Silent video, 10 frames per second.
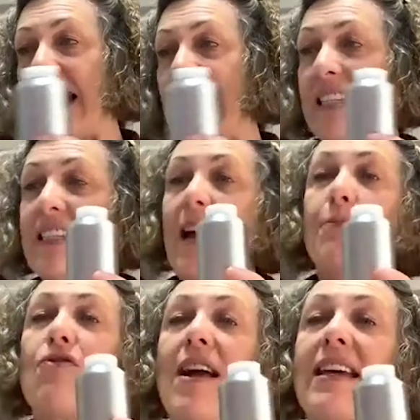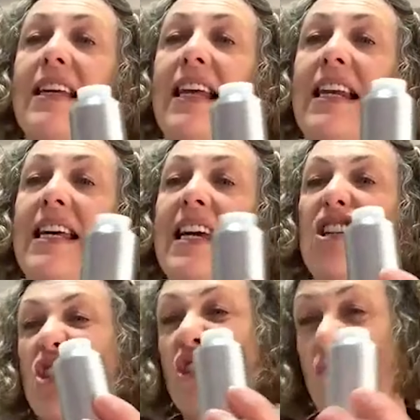that it snaps, it
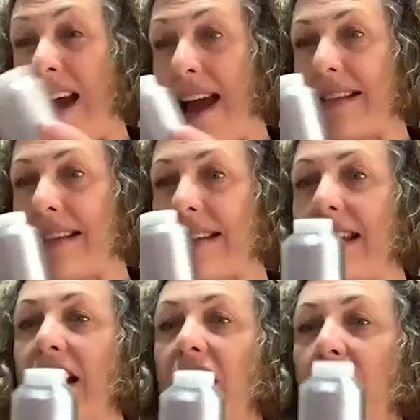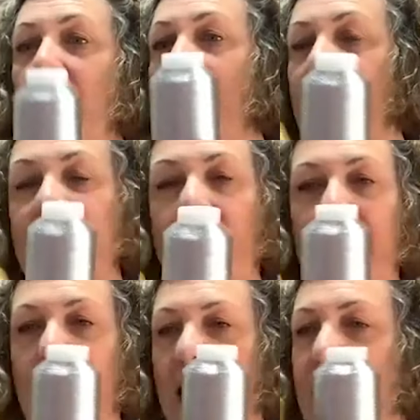shreds. You can never
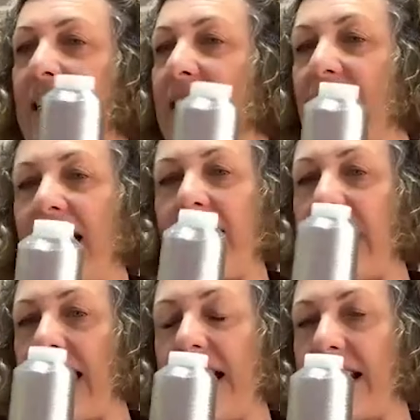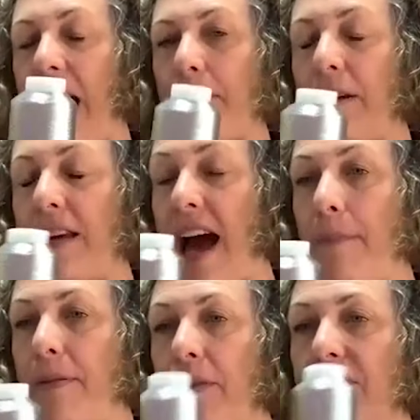get a needle that is happy. you're
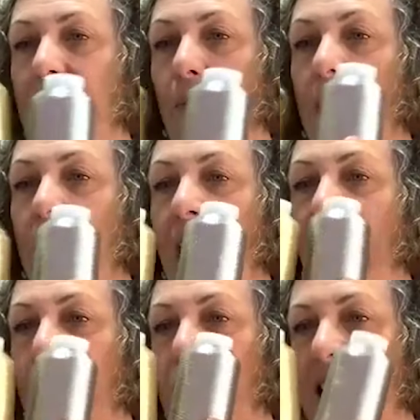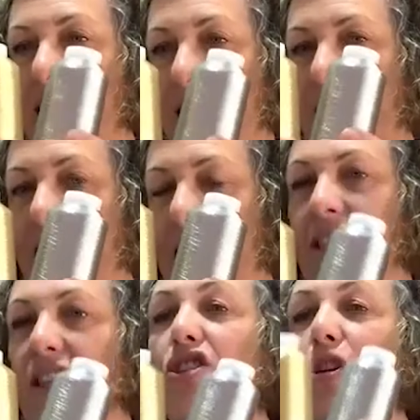happy with. Now, I've tested
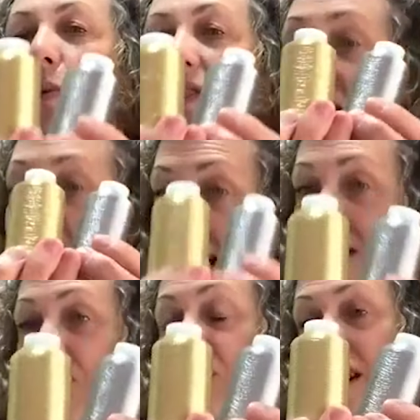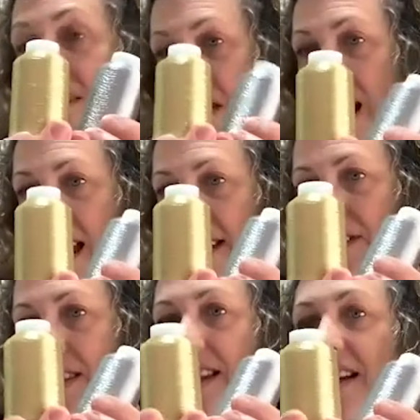these to within an inch of their
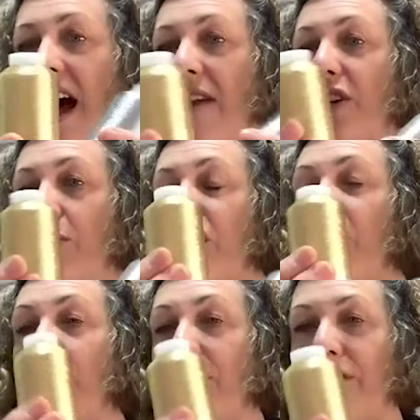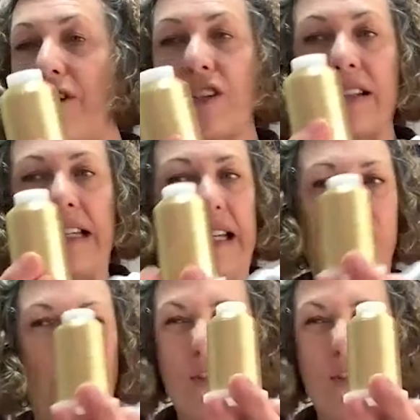lives. I've used a universal needle,